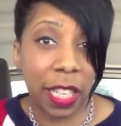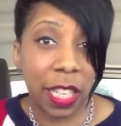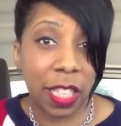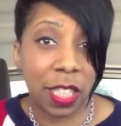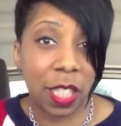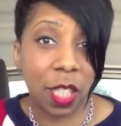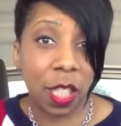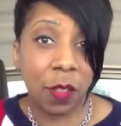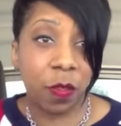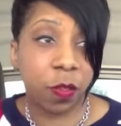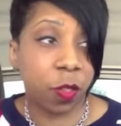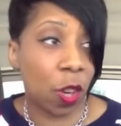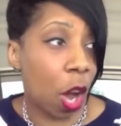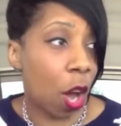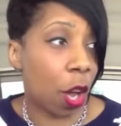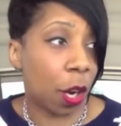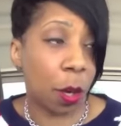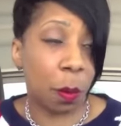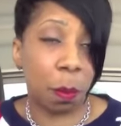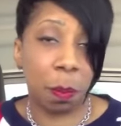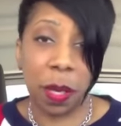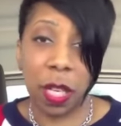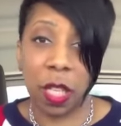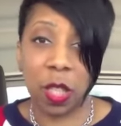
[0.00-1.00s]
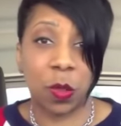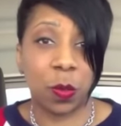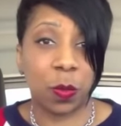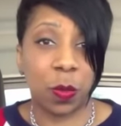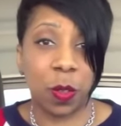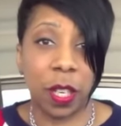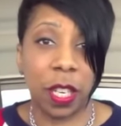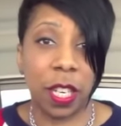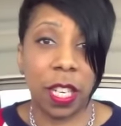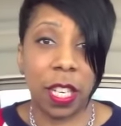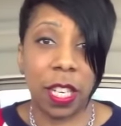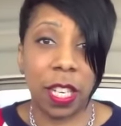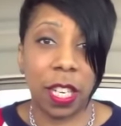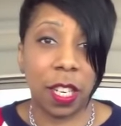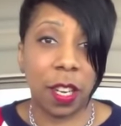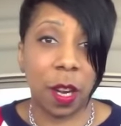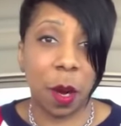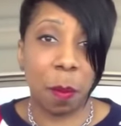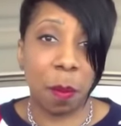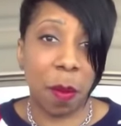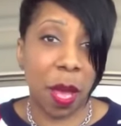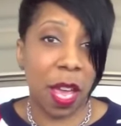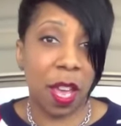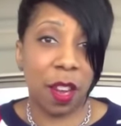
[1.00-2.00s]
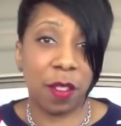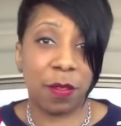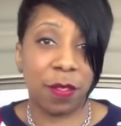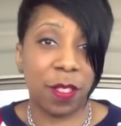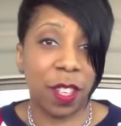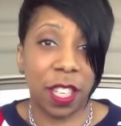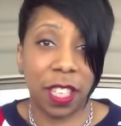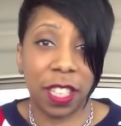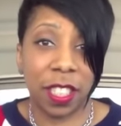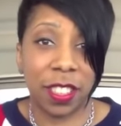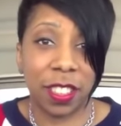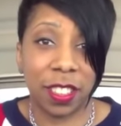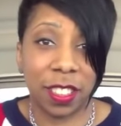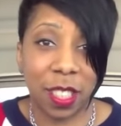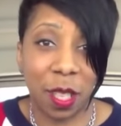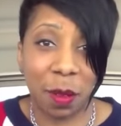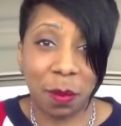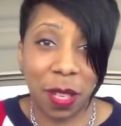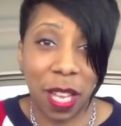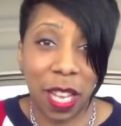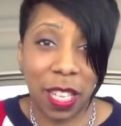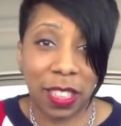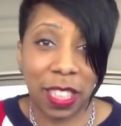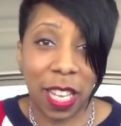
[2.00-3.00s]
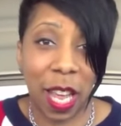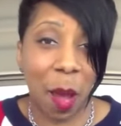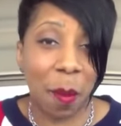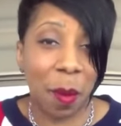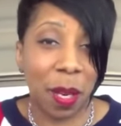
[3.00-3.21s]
that she caught her best friend and their man fucking or something like that.